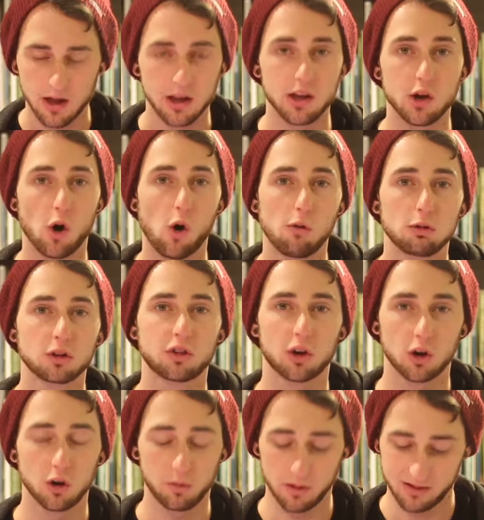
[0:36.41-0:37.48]
He
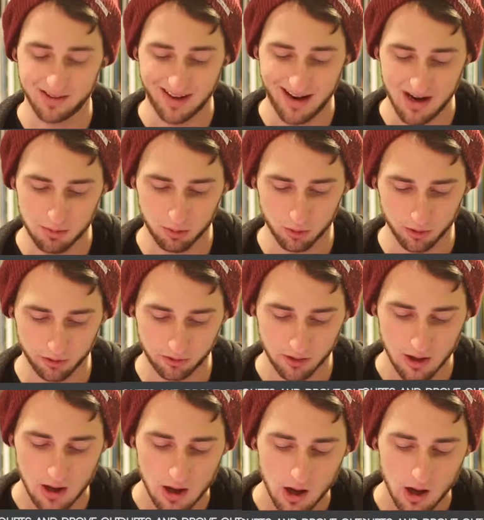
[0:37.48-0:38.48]
overturned the tables